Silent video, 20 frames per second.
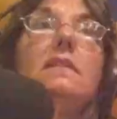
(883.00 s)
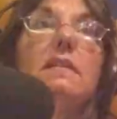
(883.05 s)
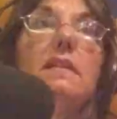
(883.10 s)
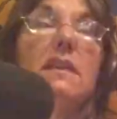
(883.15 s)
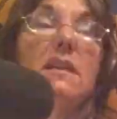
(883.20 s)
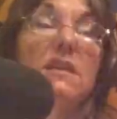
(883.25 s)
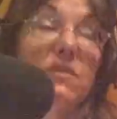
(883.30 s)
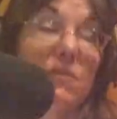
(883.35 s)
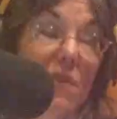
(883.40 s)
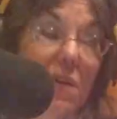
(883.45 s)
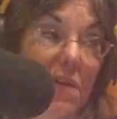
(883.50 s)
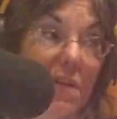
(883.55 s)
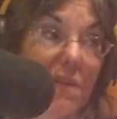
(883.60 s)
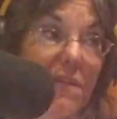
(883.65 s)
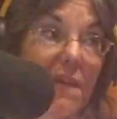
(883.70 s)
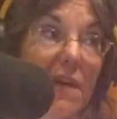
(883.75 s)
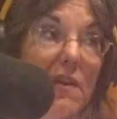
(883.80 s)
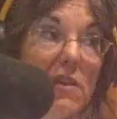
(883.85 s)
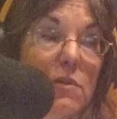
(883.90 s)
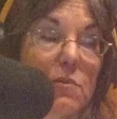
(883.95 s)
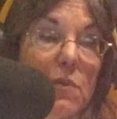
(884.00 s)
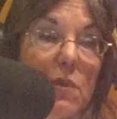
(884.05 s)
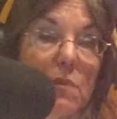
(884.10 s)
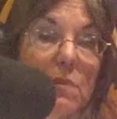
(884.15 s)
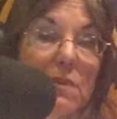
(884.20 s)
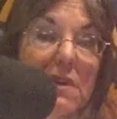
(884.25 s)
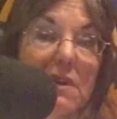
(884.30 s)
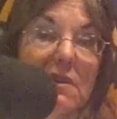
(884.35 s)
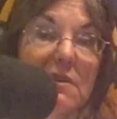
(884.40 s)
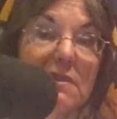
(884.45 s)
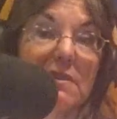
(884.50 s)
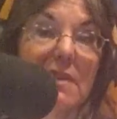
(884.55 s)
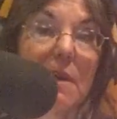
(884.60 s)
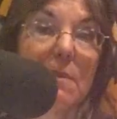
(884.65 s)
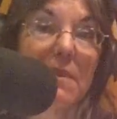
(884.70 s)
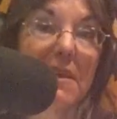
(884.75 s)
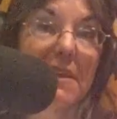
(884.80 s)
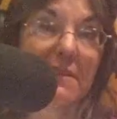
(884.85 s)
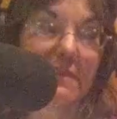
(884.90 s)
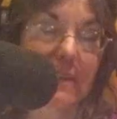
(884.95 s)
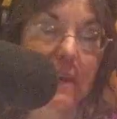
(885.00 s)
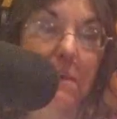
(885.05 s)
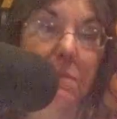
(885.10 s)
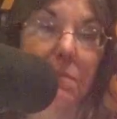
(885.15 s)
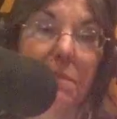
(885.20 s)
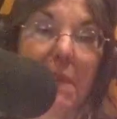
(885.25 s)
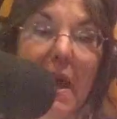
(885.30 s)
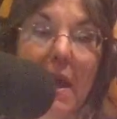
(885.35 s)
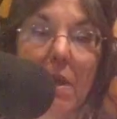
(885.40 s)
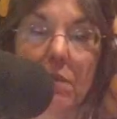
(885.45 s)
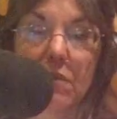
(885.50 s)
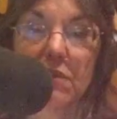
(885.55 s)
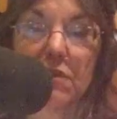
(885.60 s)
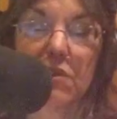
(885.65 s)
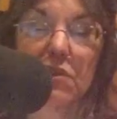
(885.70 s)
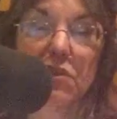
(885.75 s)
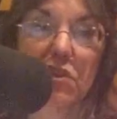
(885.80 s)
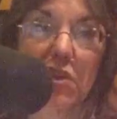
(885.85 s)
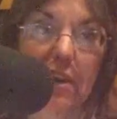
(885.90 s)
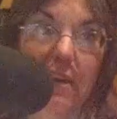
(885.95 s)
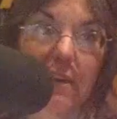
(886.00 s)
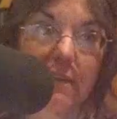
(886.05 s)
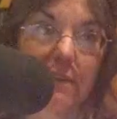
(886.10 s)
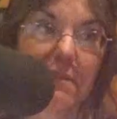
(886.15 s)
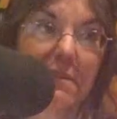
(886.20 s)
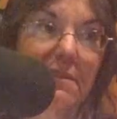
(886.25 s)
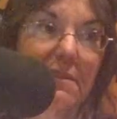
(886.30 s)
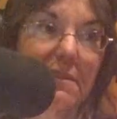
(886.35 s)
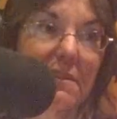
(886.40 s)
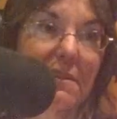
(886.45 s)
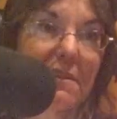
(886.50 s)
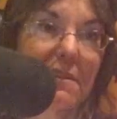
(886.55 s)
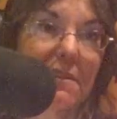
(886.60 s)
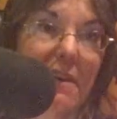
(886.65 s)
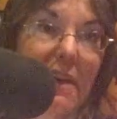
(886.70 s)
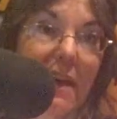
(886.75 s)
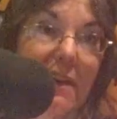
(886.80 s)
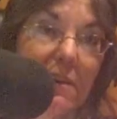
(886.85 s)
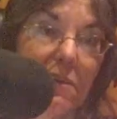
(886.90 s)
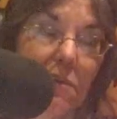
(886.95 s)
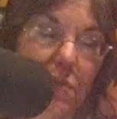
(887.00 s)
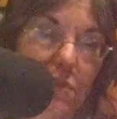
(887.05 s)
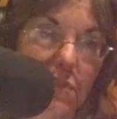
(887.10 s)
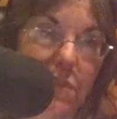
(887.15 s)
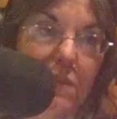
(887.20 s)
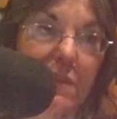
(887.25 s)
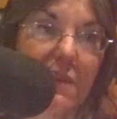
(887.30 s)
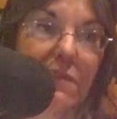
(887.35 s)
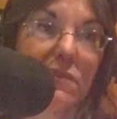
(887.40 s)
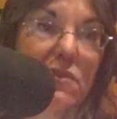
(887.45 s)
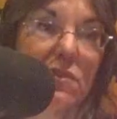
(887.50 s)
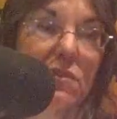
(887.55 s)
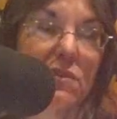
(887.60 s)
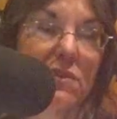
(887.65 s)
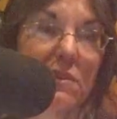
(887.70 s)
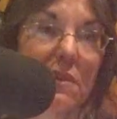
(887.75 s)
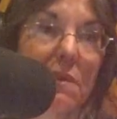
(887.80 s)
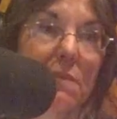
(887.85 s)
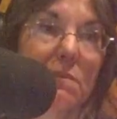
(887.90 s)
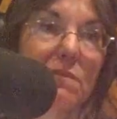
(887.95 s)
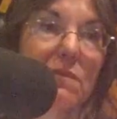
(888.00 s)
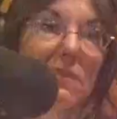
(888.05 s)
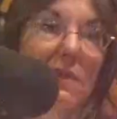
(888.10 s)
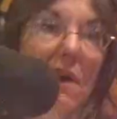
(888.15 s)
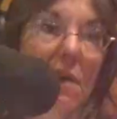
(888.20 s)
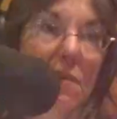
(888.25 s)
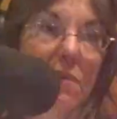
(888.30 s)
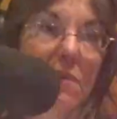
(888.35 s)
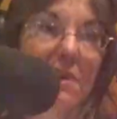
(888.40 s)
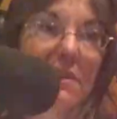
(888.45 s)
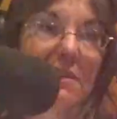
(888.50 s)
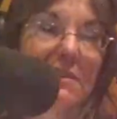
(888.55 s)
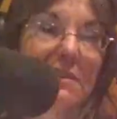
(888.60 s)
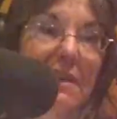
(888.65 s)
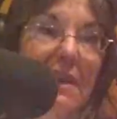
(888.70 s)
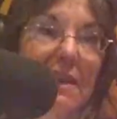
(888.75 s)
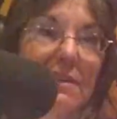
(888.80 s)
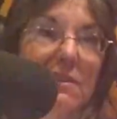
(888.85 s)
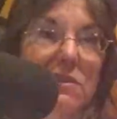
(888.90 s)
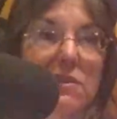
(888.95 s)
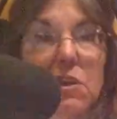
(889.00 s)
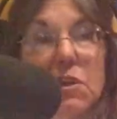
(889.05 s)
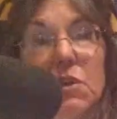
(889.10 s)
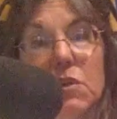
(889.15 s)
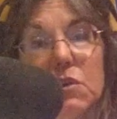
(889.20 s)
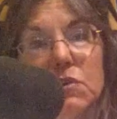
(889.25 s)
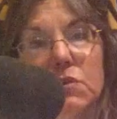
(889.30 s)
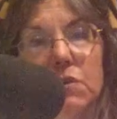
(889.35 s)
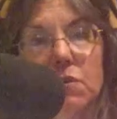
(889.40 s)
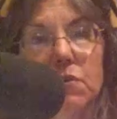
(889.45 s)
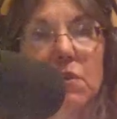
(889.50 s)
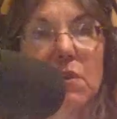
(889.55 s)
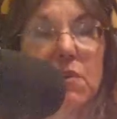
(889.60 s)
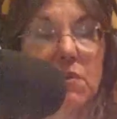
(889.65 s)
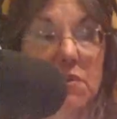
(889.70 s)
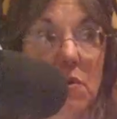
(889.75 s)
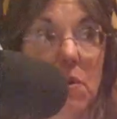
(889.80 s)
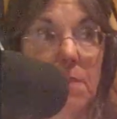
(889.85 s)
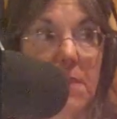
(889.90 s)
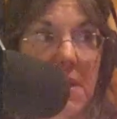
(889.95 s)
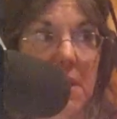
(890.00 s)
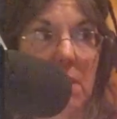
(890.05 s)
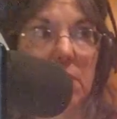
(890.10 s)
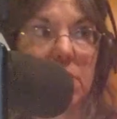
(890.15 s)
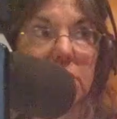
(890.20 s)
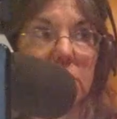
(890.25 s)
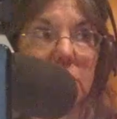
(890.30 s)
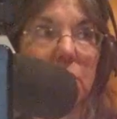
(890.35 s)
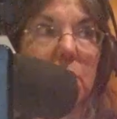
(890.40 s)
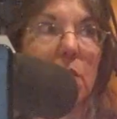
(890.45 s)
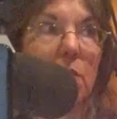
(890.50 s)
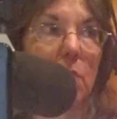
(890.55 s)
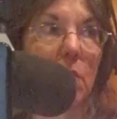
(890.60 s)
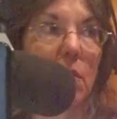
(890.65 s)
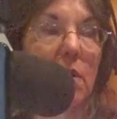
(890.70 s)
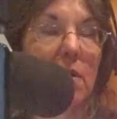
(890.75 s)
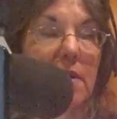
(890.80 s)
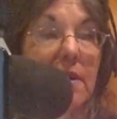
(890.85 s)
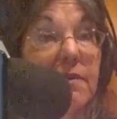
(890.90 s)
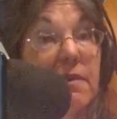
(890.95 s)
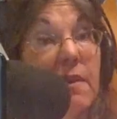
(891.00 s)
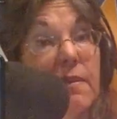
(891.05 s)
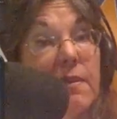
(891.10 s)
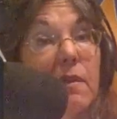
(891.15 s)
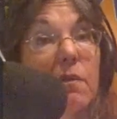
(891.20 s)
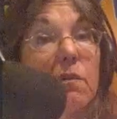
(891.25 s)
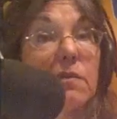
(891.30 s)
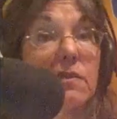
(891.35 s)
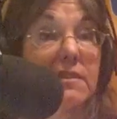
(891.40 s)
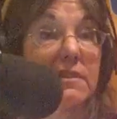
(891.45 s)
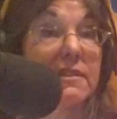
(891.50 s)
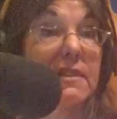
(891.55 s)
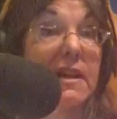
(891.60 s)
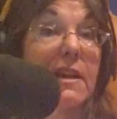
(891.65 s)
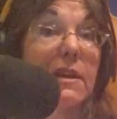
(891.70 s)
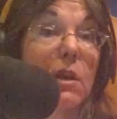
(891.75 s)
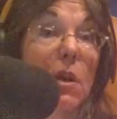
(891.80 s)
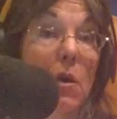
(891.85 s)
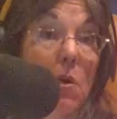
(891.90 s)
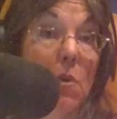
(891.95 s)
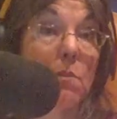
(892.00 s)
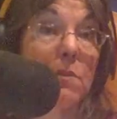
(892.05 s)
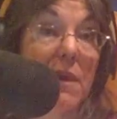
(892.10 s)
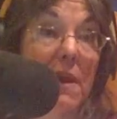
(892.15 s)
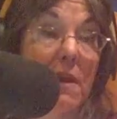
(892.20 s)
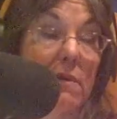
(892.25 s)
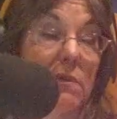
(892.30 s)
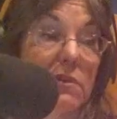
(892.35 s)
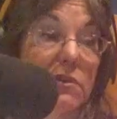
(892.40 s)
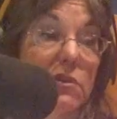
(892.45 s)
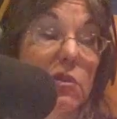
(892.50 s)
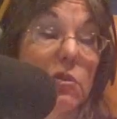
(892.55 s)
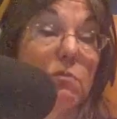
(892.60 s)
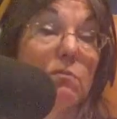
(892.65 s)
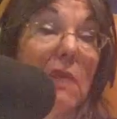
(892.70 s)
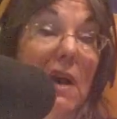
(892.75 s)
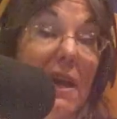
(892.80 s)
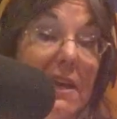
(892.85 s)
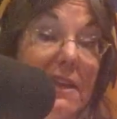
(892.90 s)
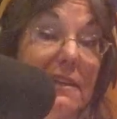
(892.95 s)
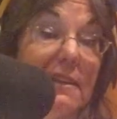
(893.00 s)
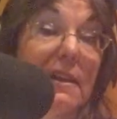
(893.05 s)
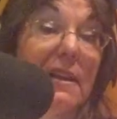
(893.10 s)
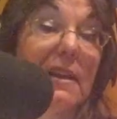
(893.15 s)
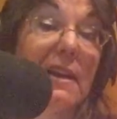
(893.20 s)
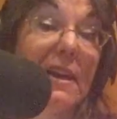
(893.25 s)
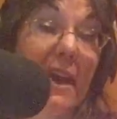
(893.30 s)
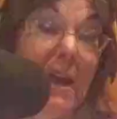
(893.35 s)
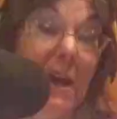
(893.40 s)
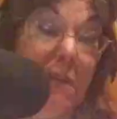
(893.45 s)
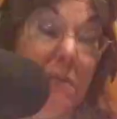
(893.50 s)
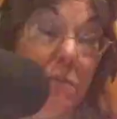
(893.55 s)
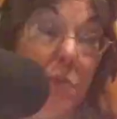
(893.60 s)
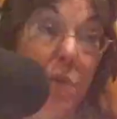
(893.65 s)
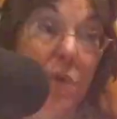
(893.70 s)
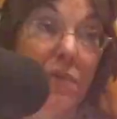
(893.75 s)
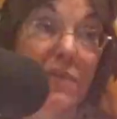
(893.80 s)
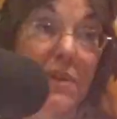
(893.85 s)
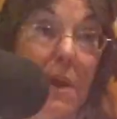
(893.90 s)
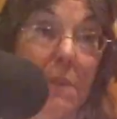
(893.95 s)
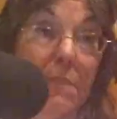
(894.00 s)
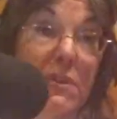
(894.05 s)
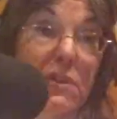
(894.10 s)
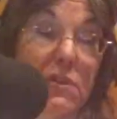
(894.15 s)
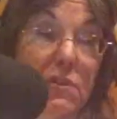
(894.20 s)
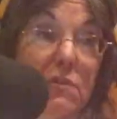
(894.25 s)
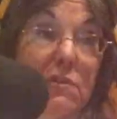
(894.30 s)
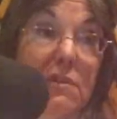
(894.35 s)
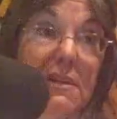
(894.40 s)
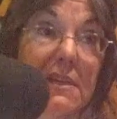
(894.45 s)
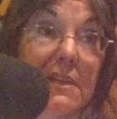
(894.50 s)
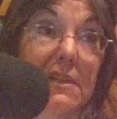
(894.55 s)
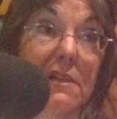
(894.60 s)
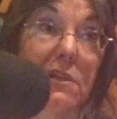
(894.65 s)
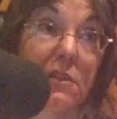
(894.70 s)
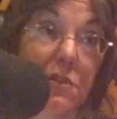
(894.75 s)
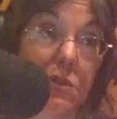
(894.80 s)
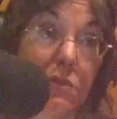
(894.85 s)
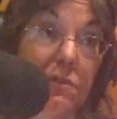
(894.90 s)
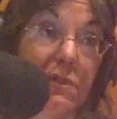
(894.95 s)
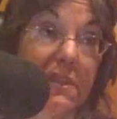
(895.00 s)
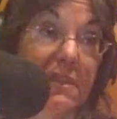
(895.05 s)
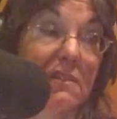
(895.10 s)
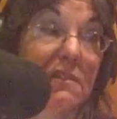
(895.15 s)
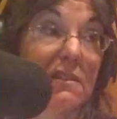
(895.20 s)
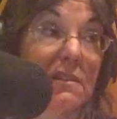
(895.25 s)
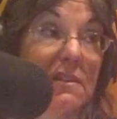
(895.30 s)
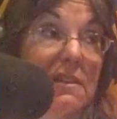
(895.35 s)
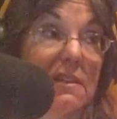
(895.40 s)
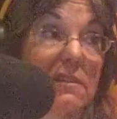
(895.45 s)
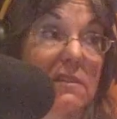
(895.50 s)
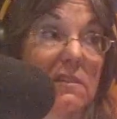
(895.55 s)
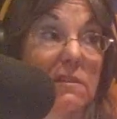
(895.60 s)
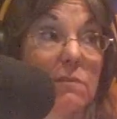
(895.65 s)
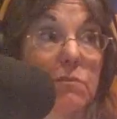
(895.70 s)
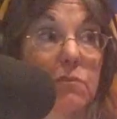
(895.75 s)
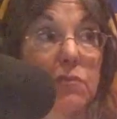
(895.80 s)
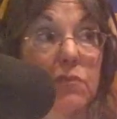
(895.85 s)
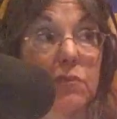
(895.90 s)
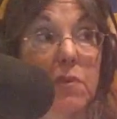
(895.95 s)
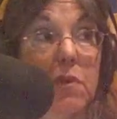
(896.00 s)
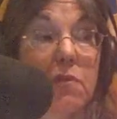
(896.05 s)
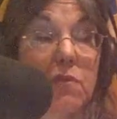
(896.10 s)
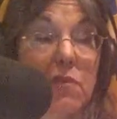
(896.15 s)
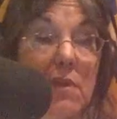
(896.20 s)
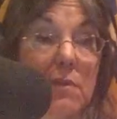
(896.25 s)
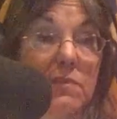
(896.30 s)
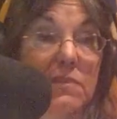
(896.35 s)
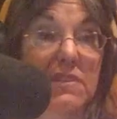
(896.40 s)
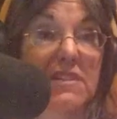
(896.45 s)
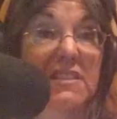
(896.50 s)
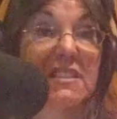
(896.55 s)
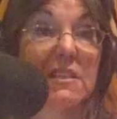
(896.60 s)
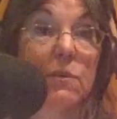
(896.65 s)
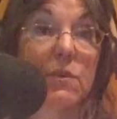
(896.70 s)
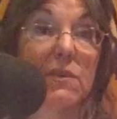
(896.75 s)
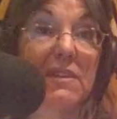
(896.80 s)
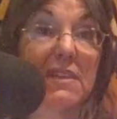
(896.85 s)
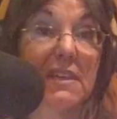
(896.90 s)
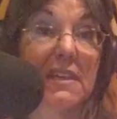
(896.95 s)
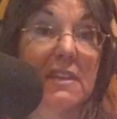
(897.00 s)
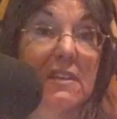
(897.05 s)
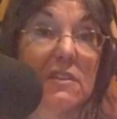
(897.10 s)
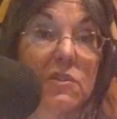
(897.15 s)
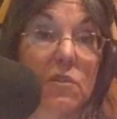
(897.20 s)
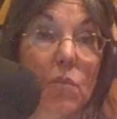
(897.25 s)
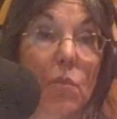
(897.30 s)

is very valuable, because that empowers the child, and it also gives you some other insights. So there are parents who are at work, and then there are the stay-at-home parents who might have more of an opportunity to tune into these programs and see what the kids are